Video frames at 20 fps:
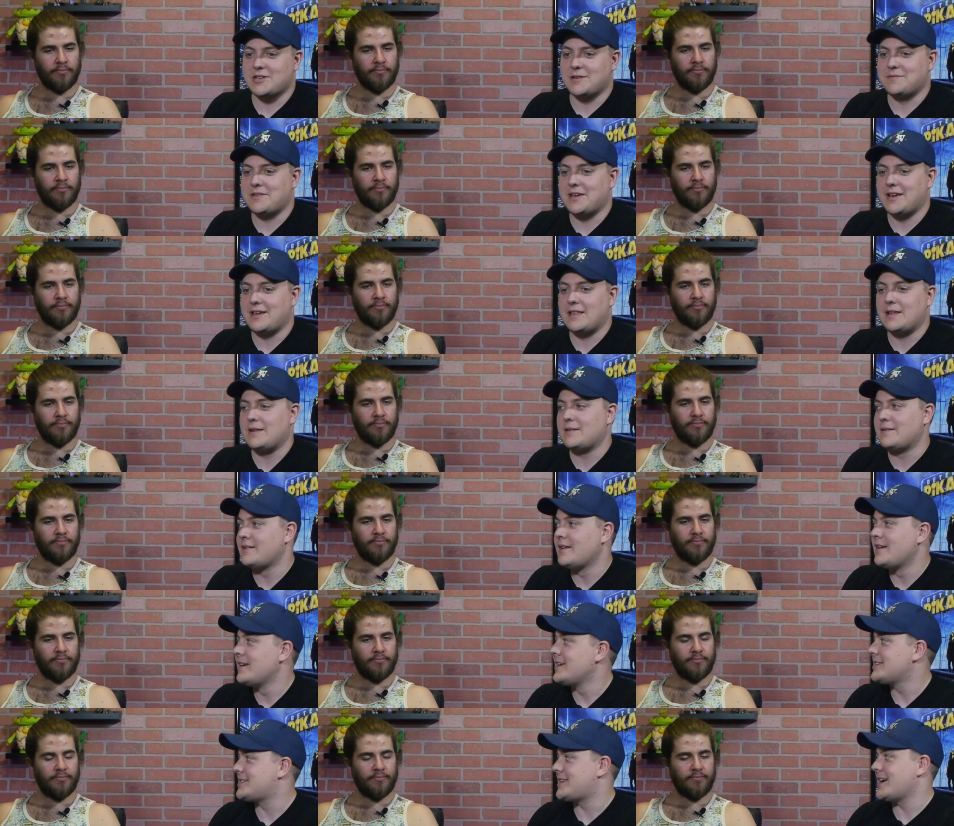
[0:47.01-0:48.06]
Speaker 1: something, and then
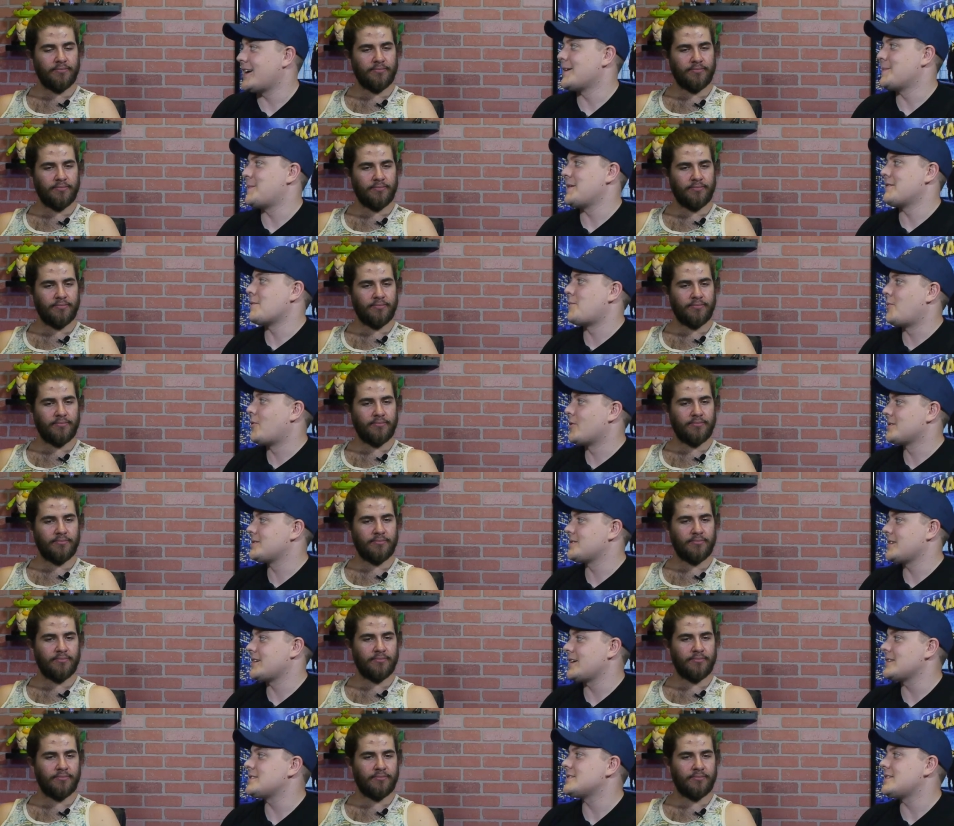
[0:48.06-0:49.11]
Serebii reports
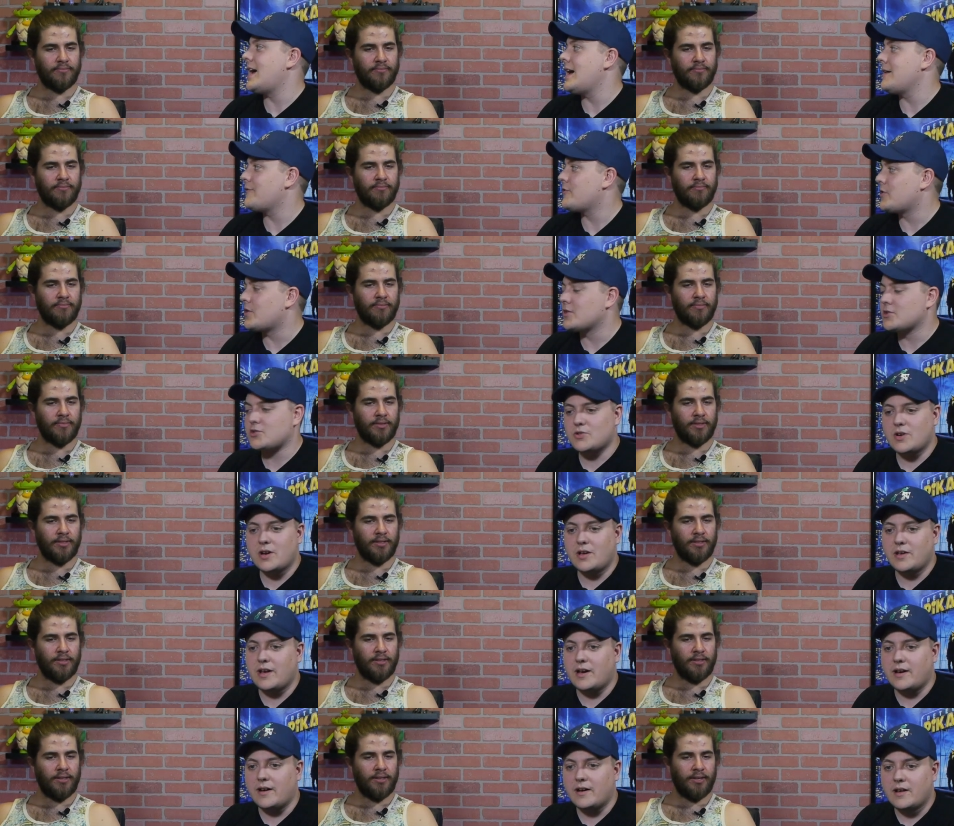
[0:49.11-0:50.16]
like it's live in
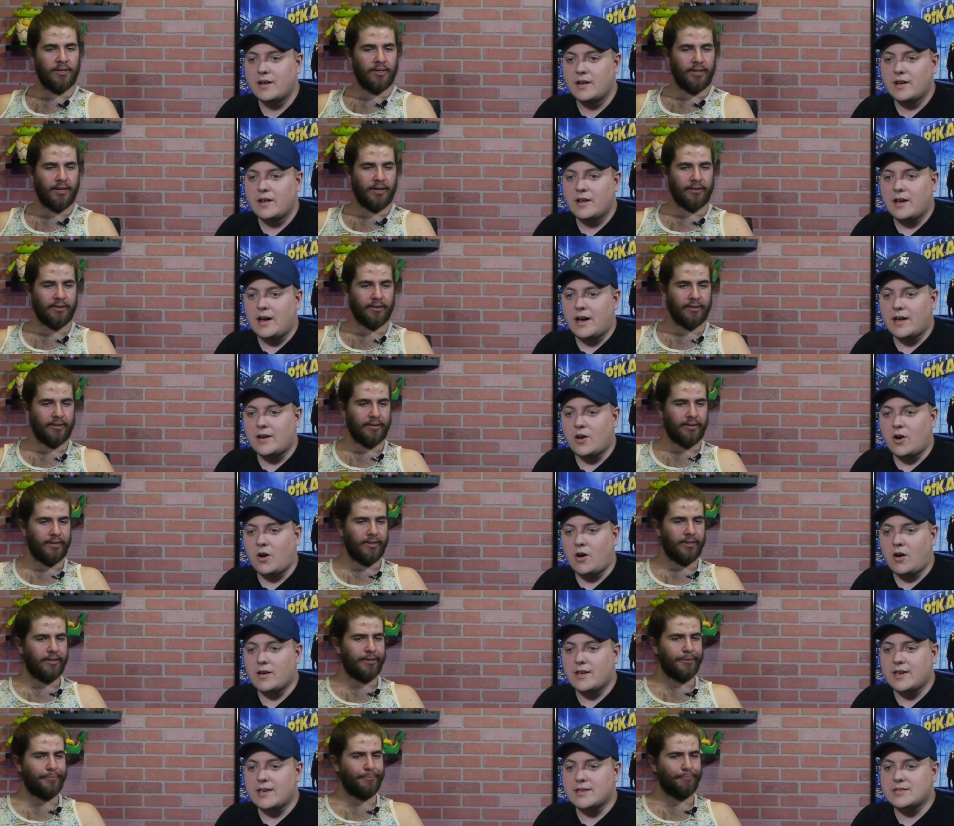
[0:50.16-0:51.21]
Australia on
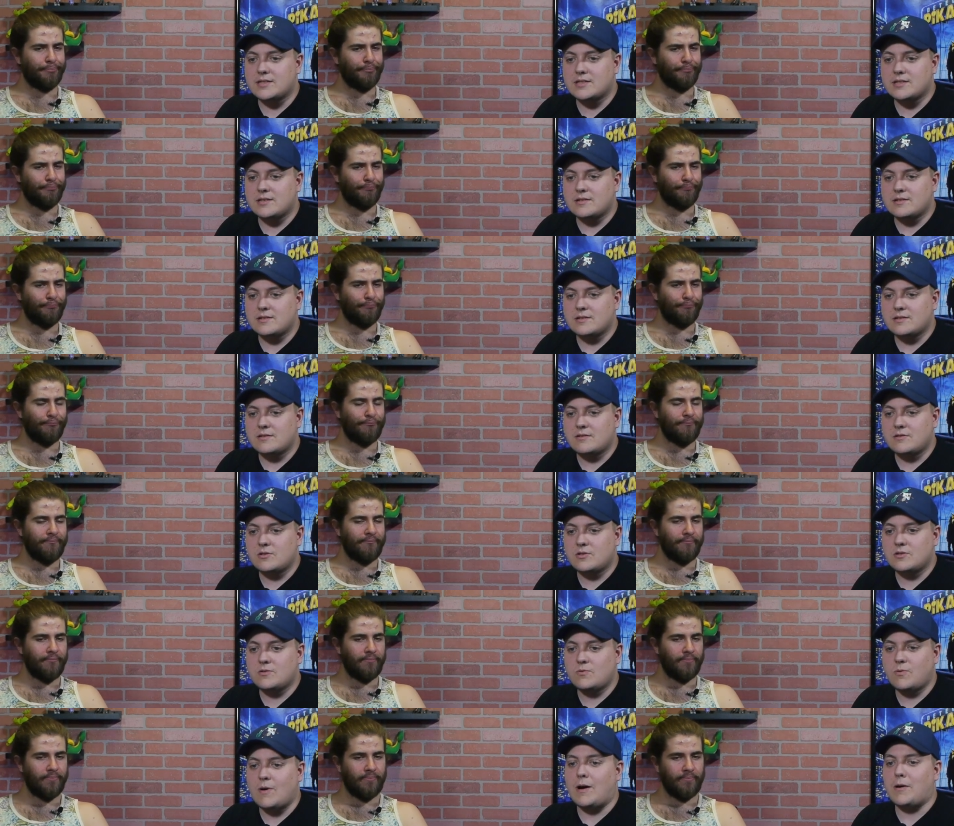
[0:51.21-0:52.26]
August
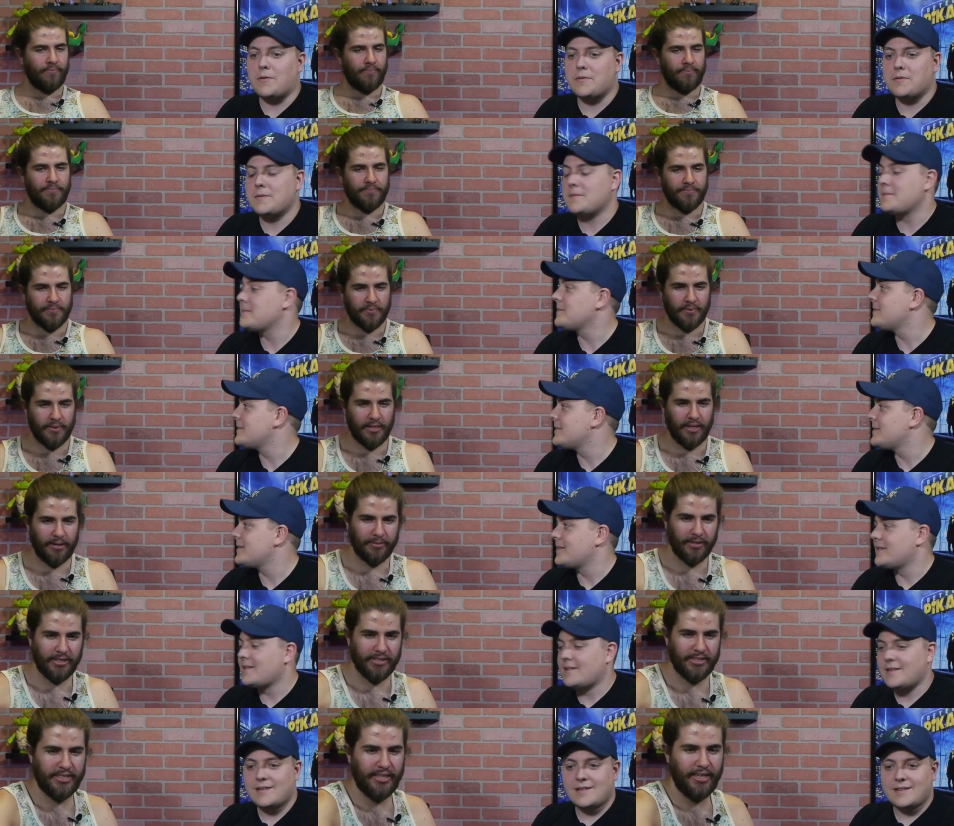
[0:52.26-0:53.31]
12th.
Speaker 2: I'm
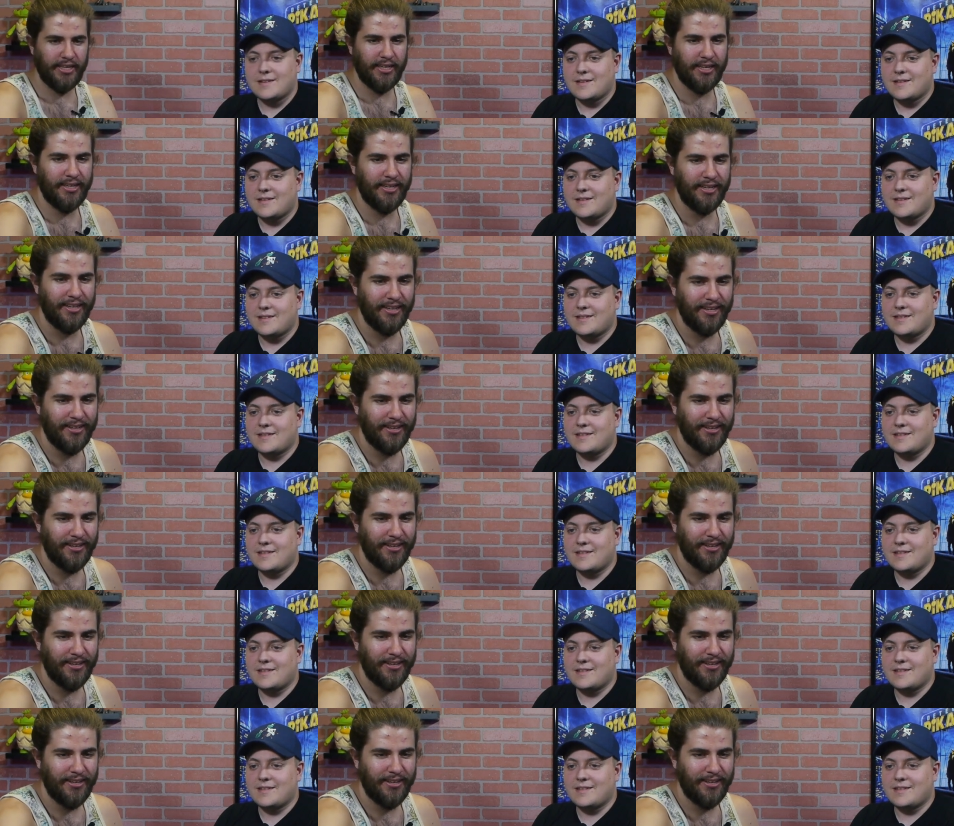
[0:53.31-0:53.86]
gonna say